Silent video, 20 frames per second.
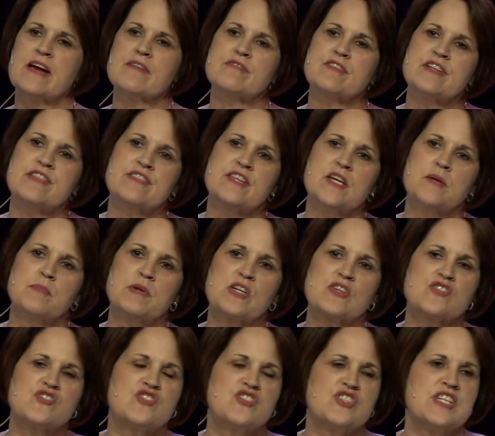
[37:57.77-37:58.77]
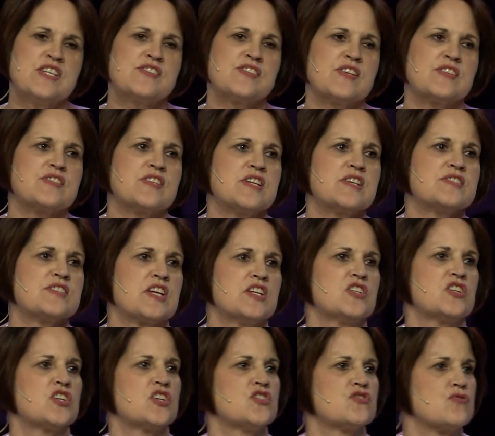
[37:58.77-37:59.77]
everything because Jesus is
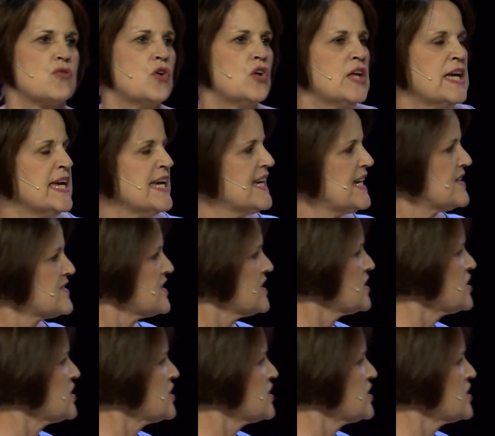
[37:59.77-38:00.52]
in control. He's in